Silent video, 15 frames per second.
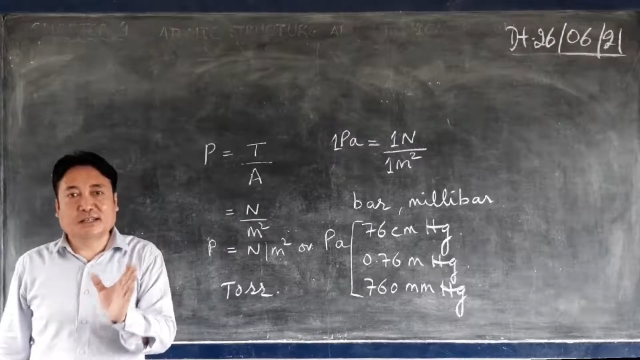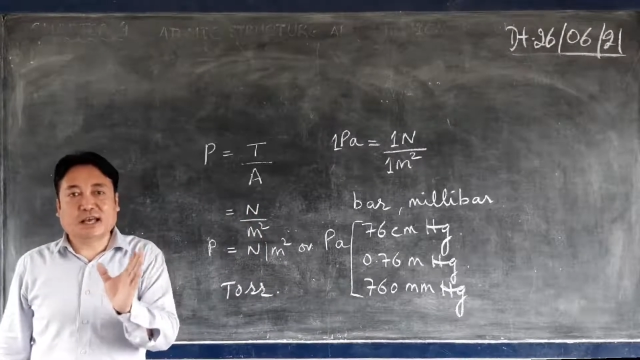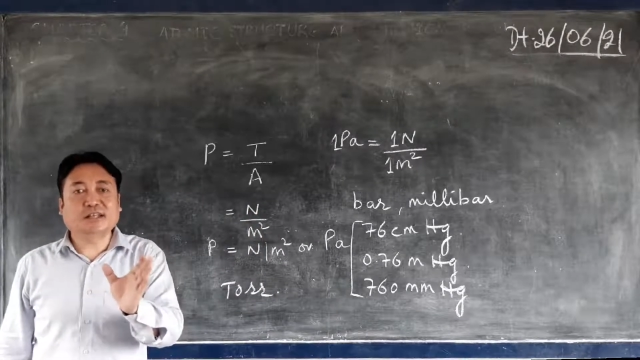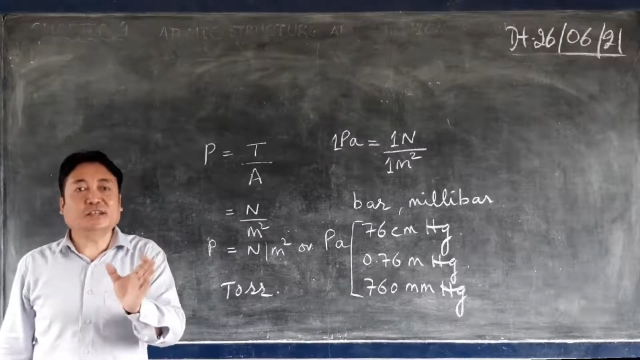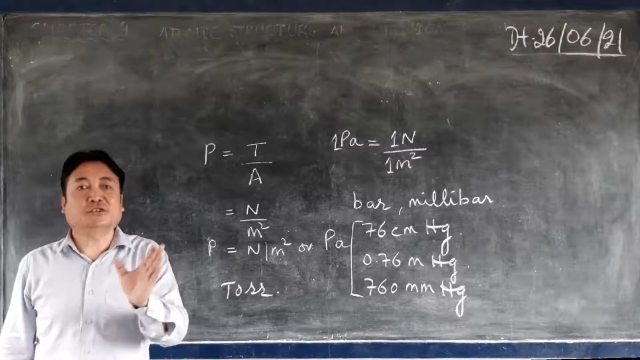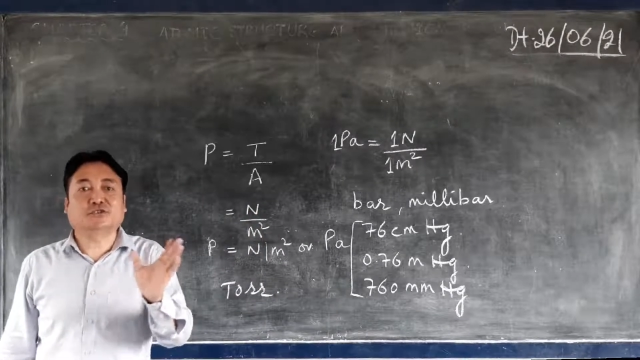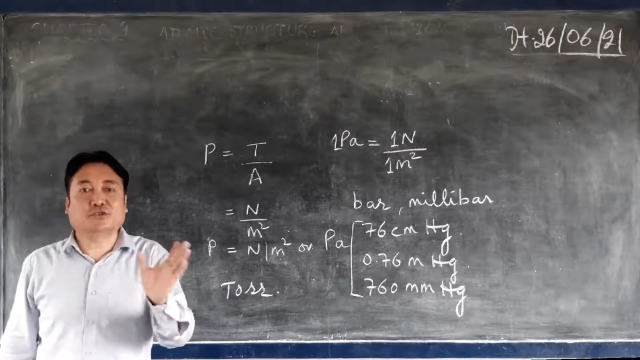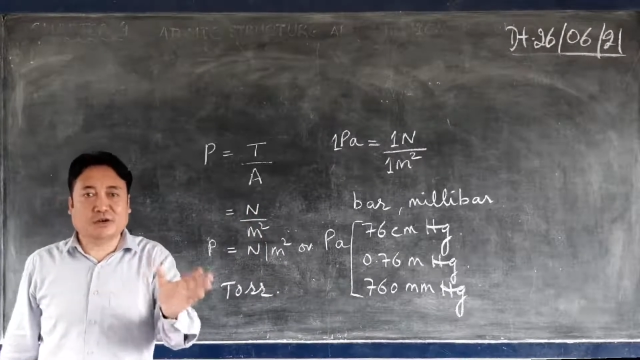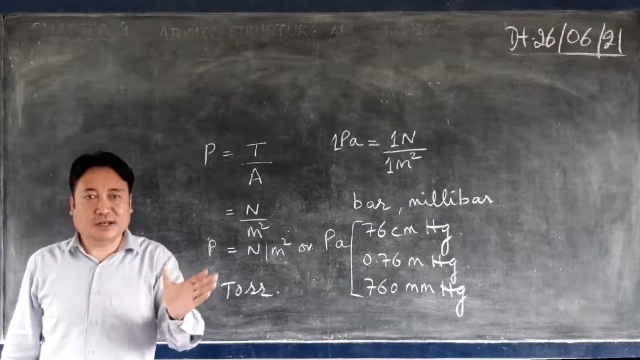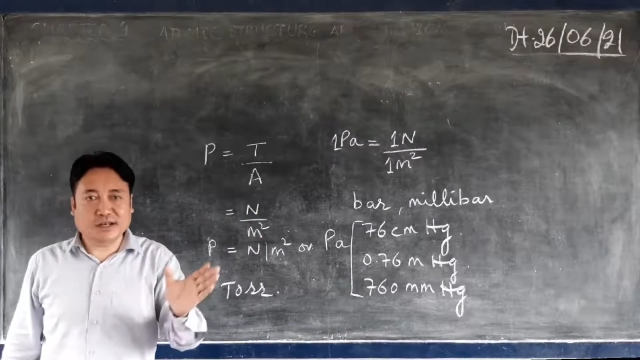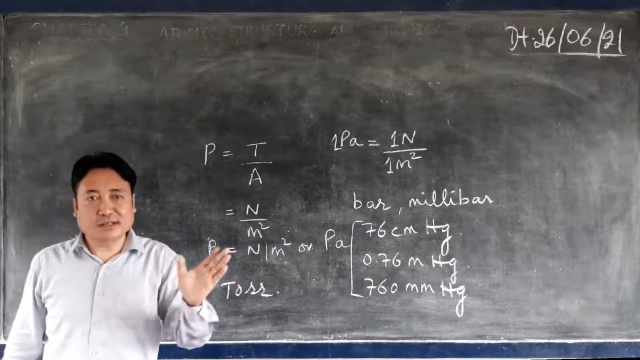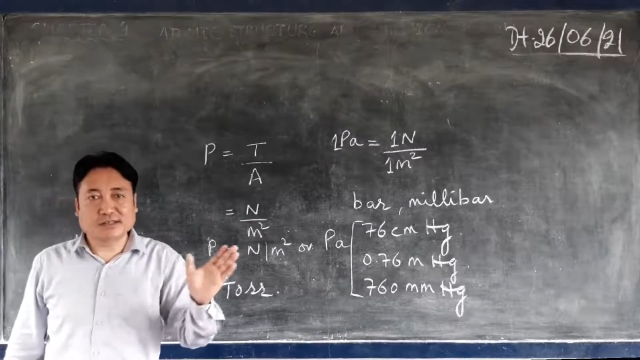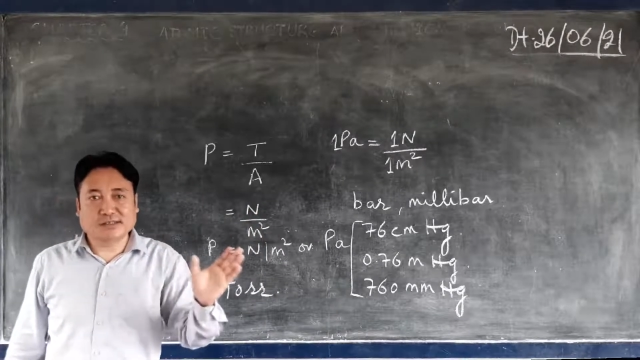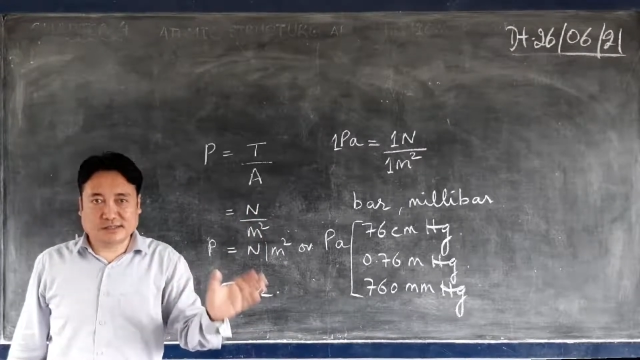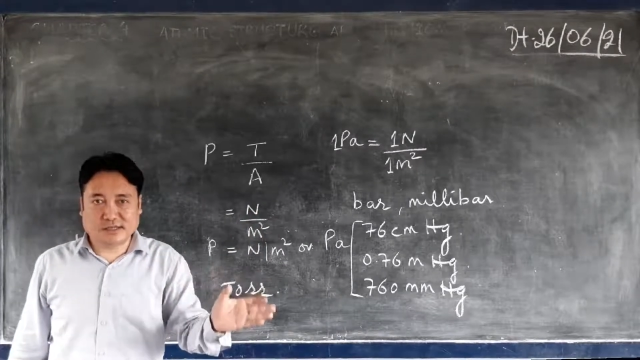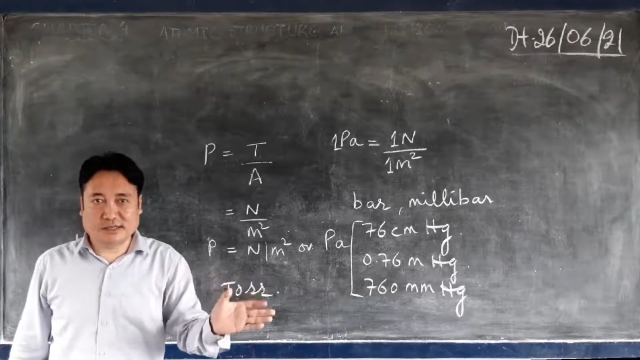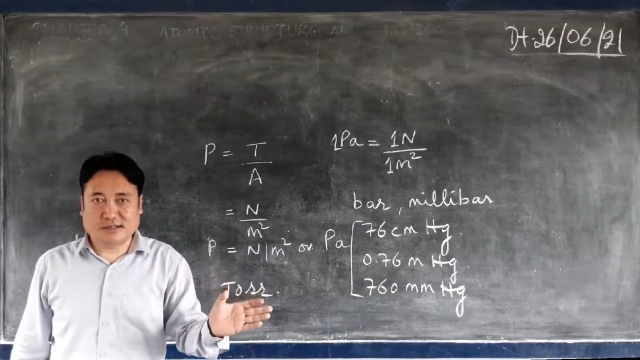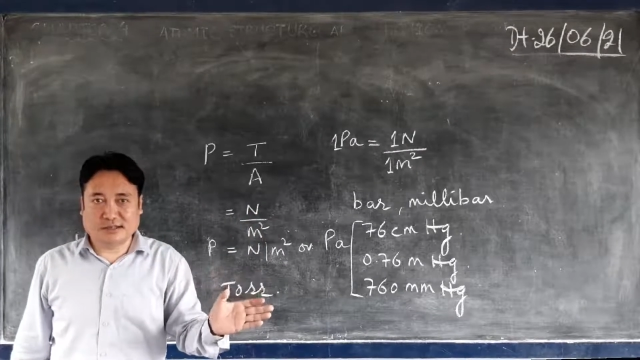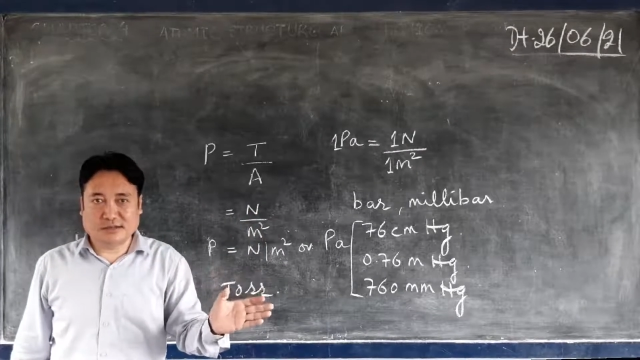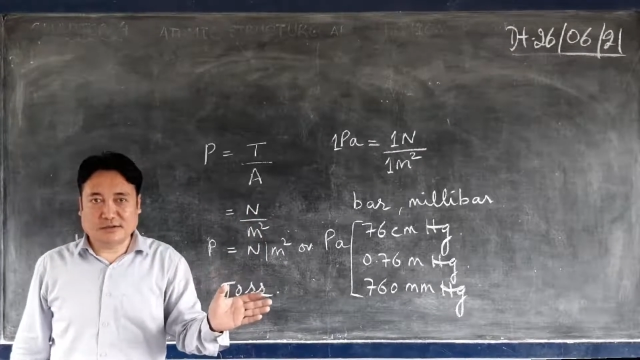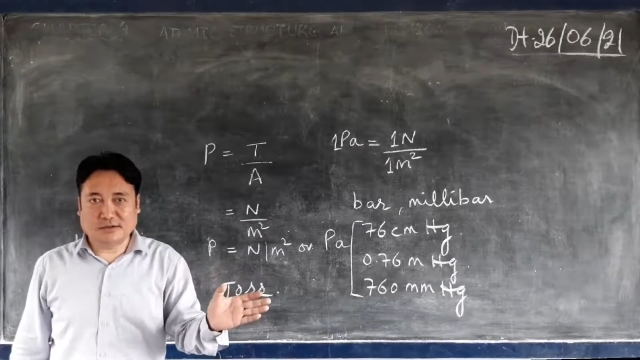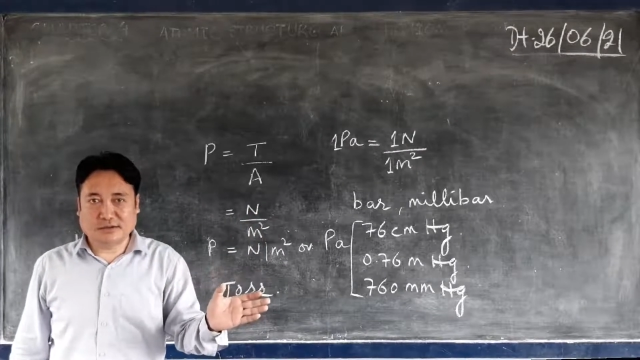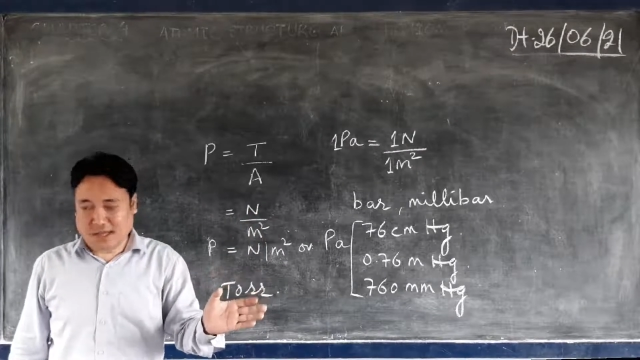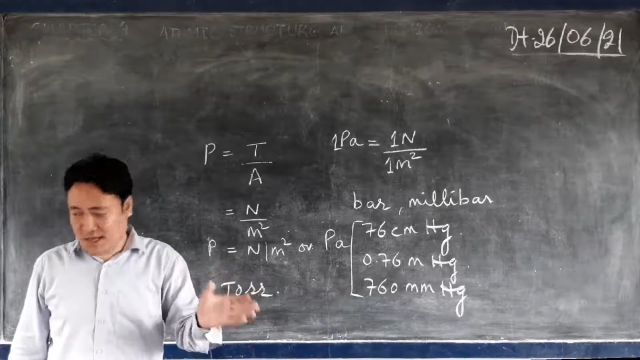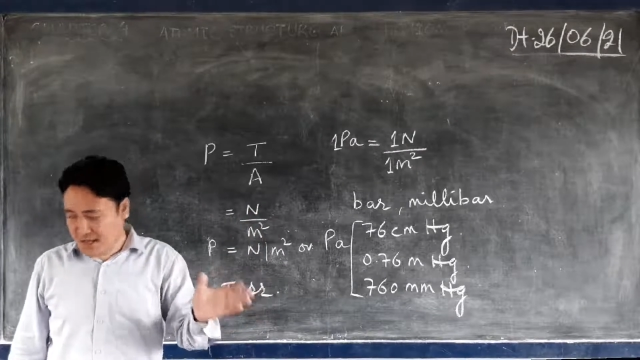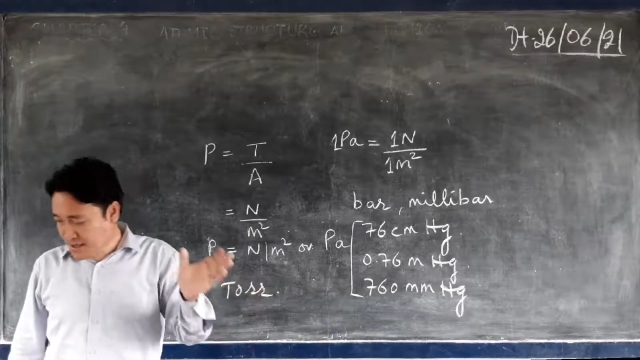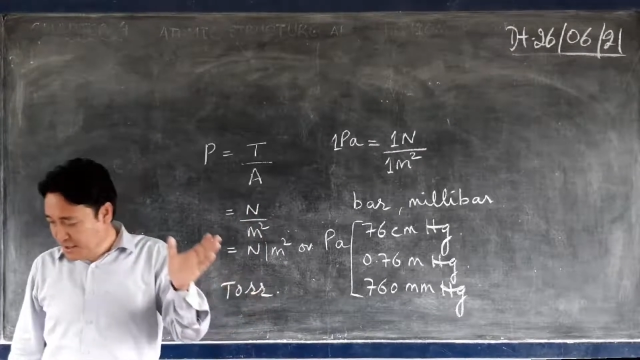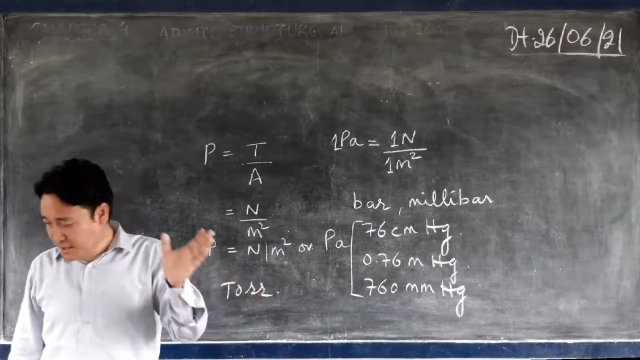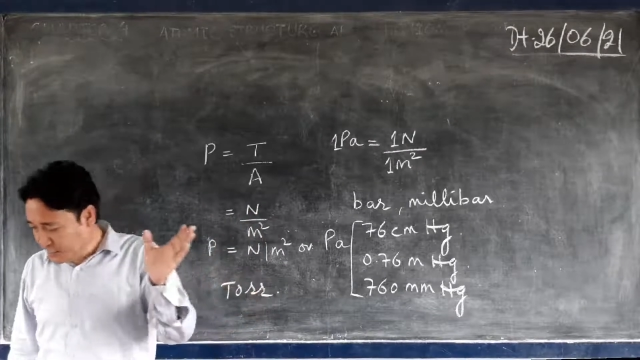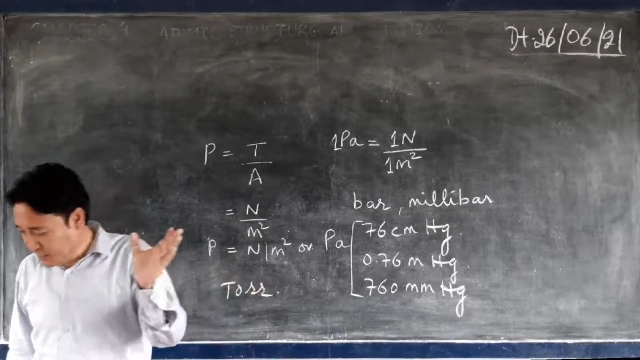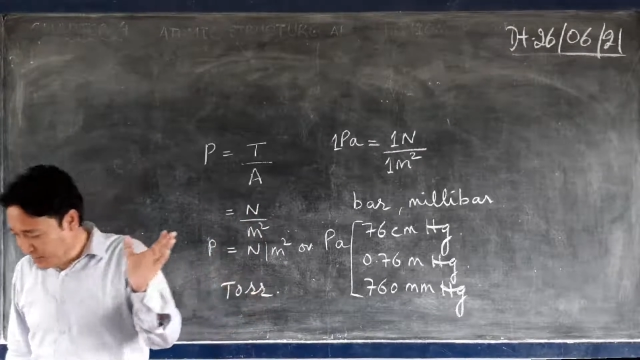that is Torrison. Okay, so